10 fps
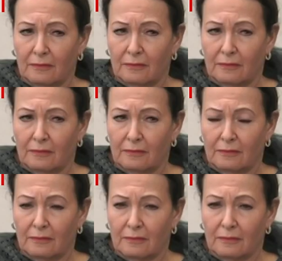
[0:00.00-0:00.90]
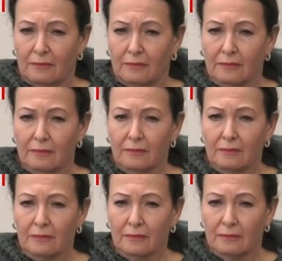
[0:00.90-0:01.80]

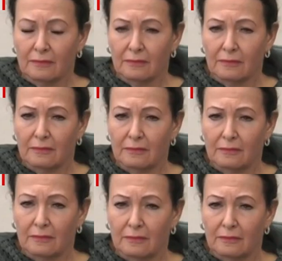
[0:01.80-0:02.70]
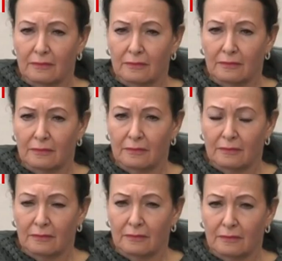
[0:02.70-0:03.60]

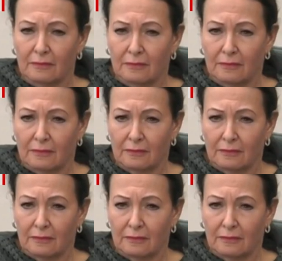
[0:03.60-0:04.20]
No words are spoken by the person on screen.